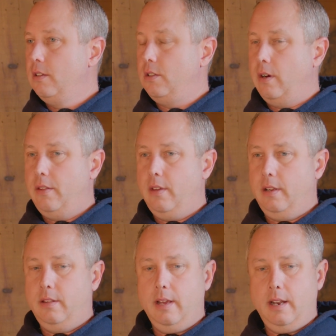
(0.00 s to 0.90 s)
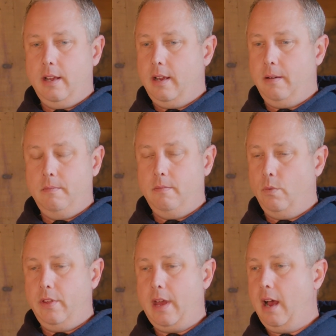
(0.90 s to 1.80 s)
So I think that
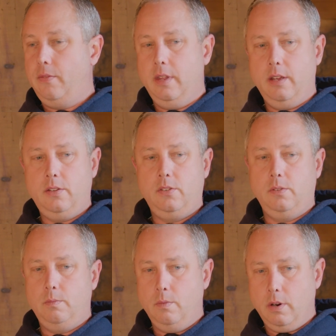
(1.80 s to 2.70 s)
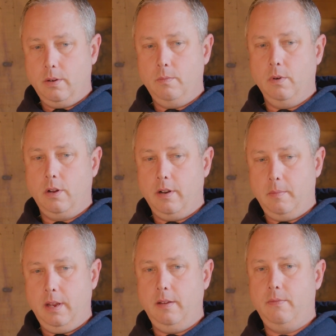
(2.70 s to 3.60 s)
without this, we're going
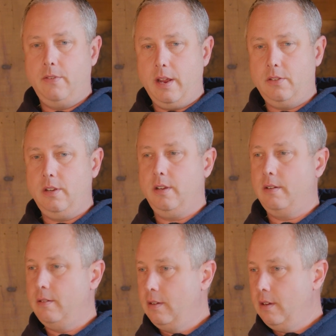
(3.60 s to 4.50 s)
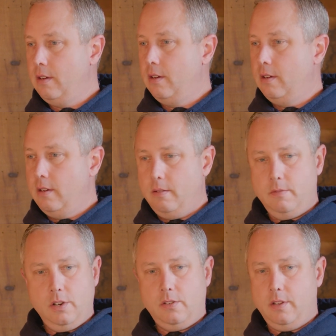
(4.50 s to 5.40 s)
to be facing
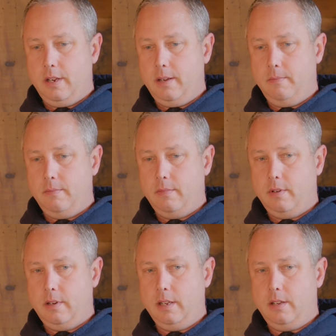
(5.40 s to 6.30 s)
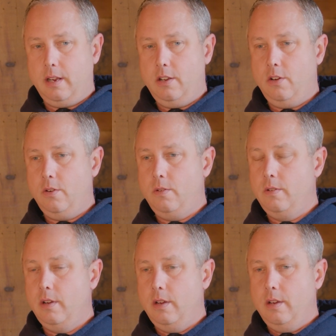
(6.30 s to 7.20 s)
just a
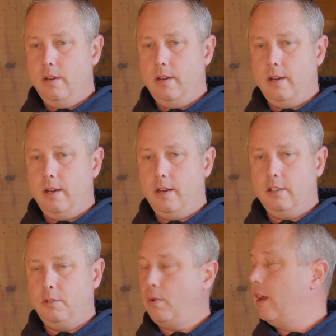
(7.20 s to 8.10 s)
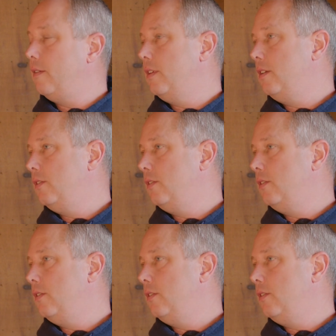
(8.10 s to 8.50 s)
continued spread of the